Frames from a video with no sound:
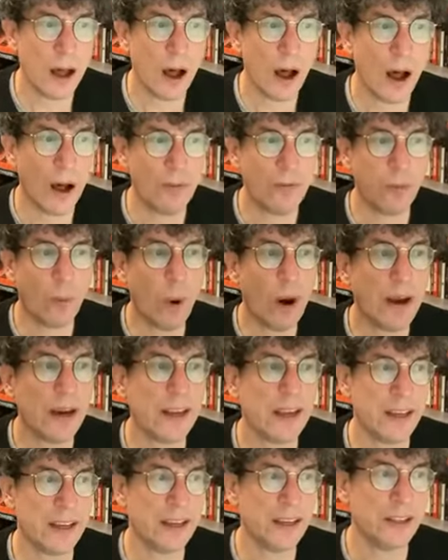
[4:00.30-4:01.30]
of what
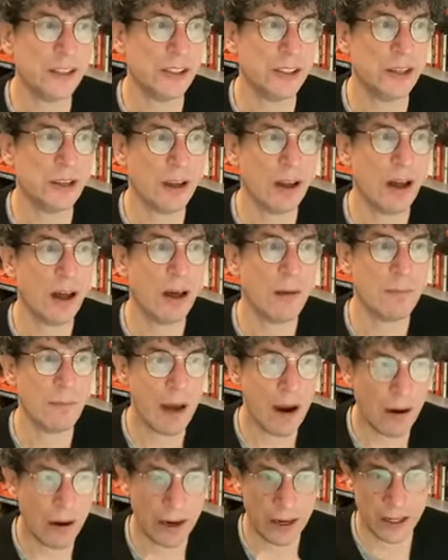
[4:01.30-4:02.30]
is
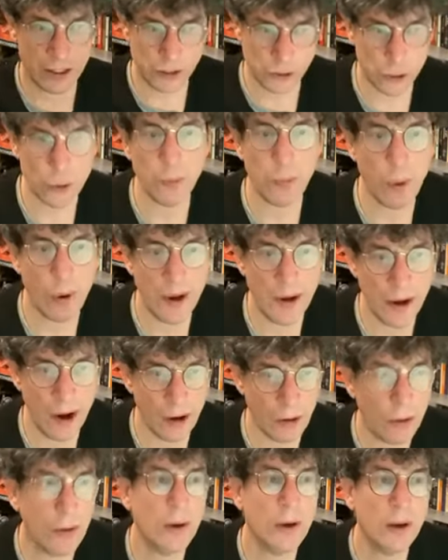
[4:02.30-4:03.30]
America
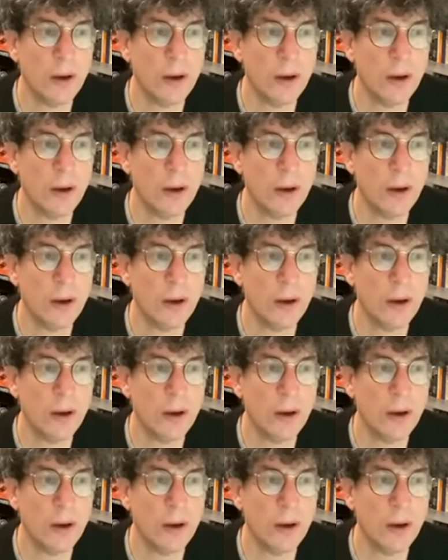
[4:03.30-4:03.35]
2.0.